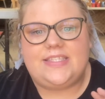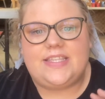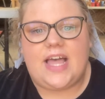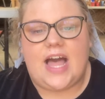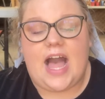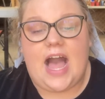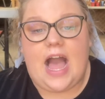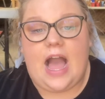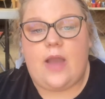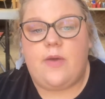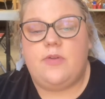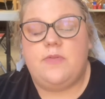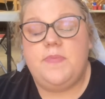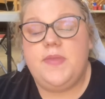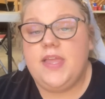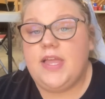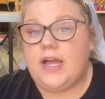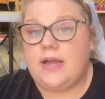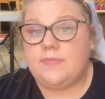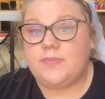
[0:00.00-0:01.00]
I would
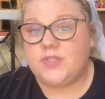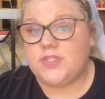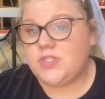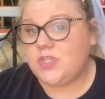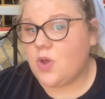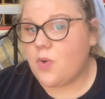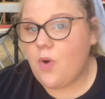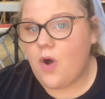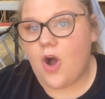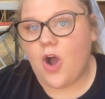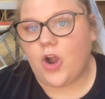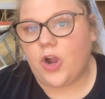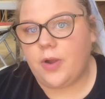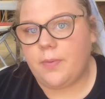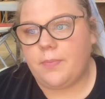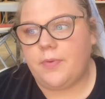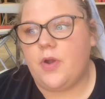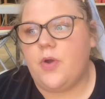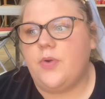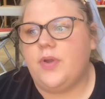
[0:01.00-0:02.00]
become so
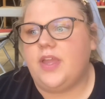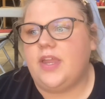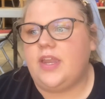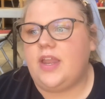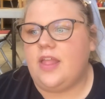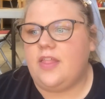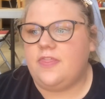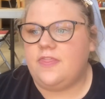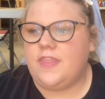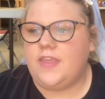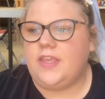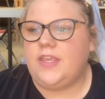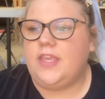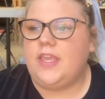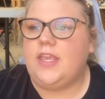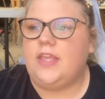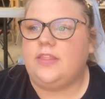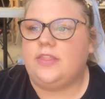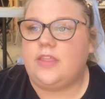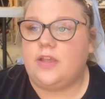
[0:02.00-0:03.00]
heartbroken and
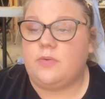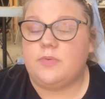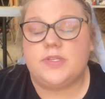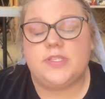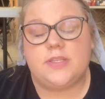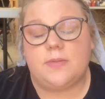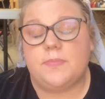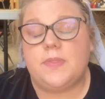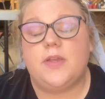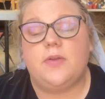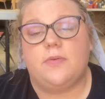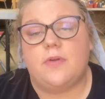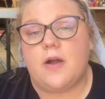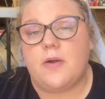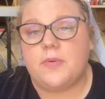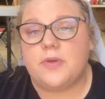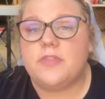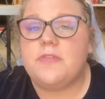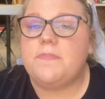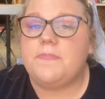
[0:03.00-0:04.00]
thinking there was something
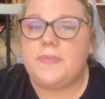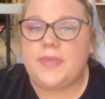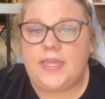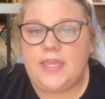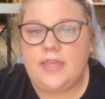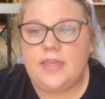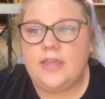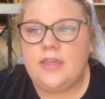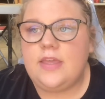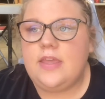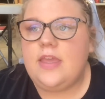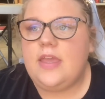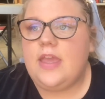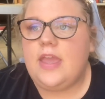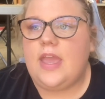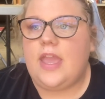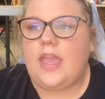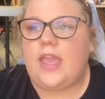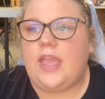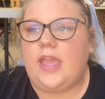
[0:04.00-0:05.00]
wrong with me.
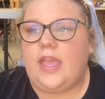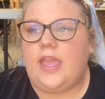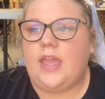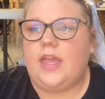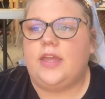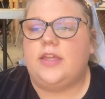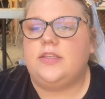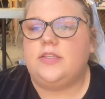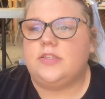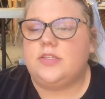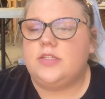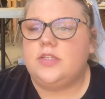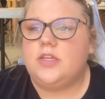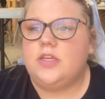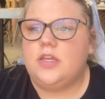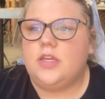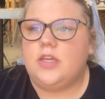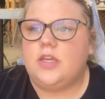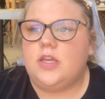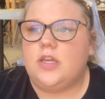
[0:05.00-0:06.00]
And
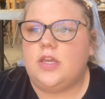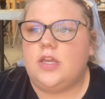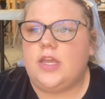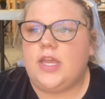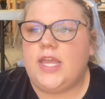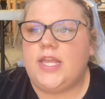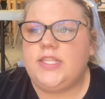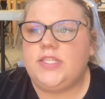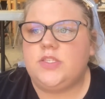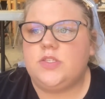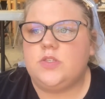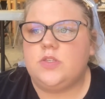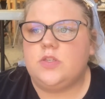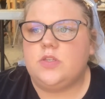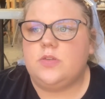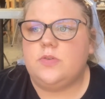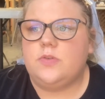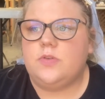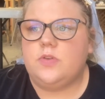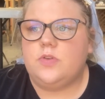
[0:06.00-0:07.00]
it's
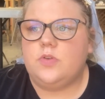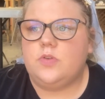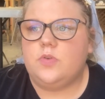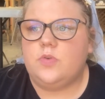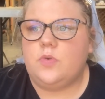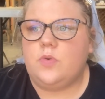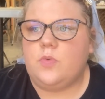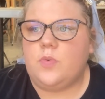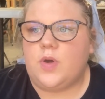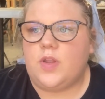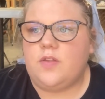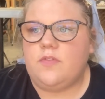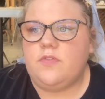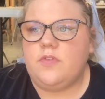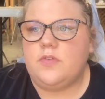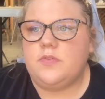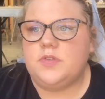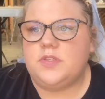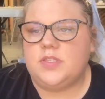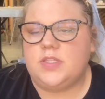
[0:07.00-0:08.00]
one of
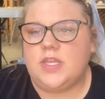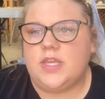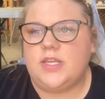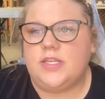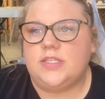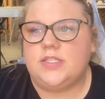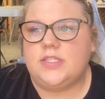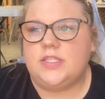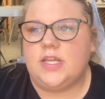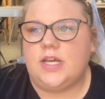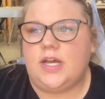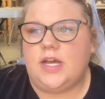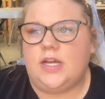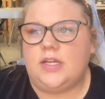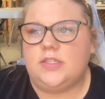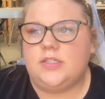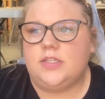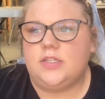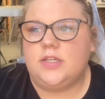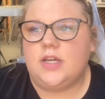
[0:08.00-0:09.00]
those things
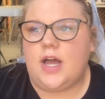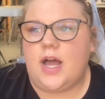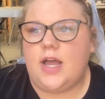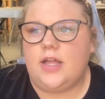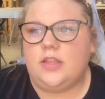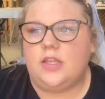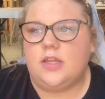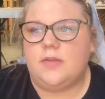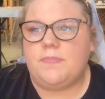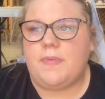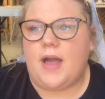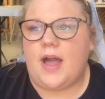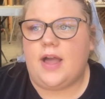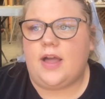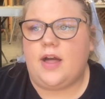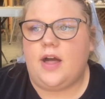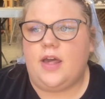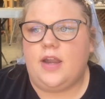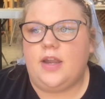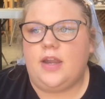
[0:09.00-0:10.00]
that I look
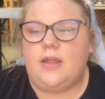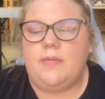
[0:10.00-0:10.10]
back on and I'm